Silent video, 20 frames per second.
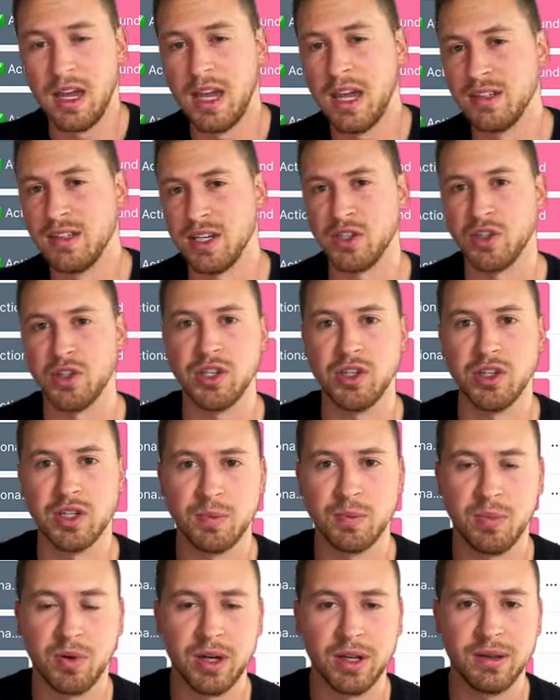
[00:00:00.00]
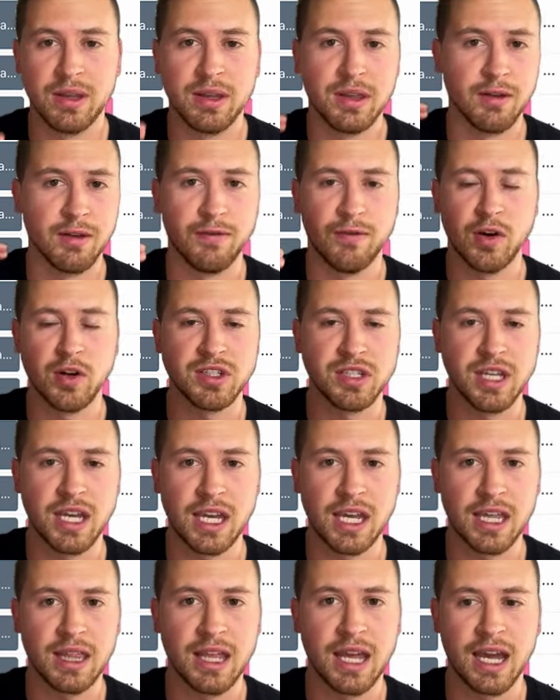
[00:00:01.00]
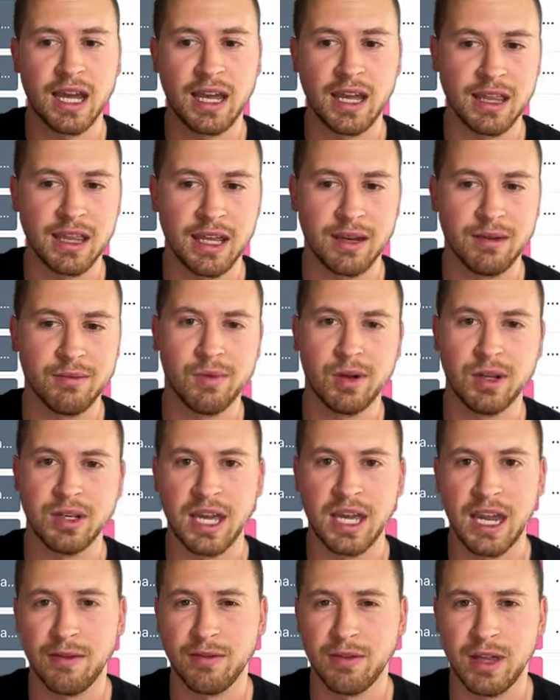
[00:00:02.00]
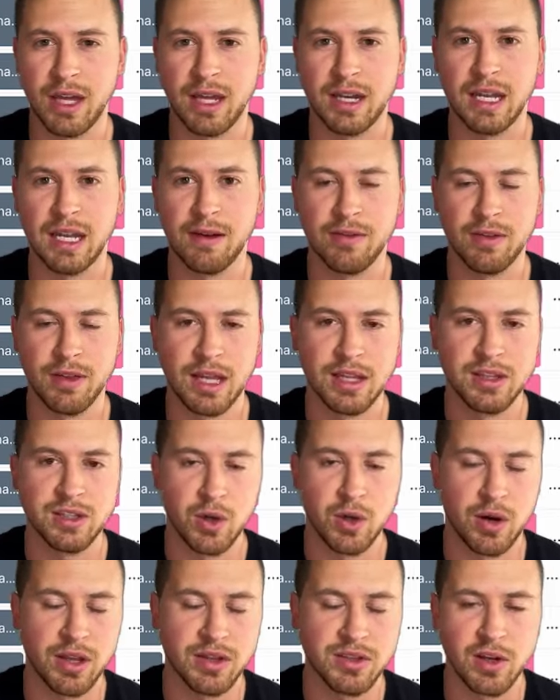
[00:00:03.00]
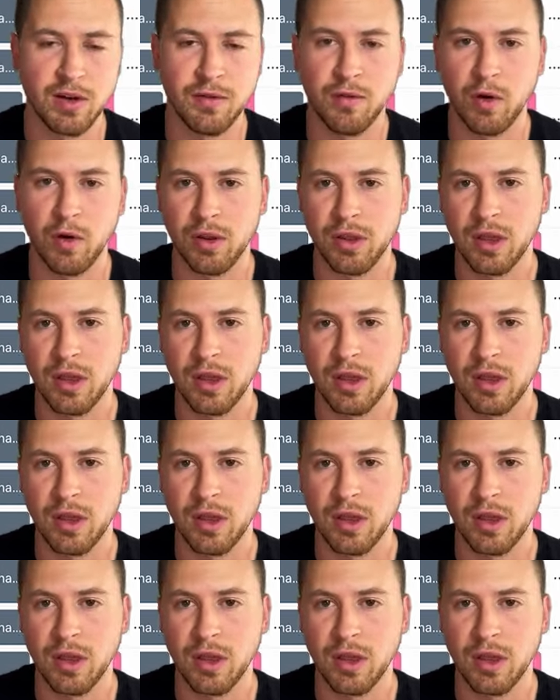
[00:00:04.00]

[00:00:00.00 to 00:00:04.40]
Essentially, you just put the first date in that and then day after that, so on and so forth.